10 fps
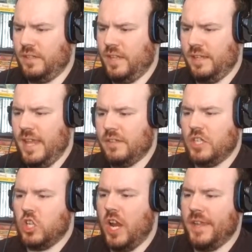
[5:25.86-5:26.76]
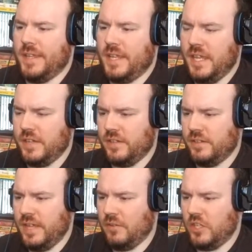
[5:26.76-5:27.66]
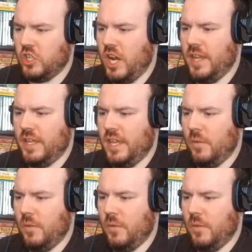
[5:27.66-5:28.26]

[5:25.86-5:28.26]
Like, that was a giant gear. That was a giant gear.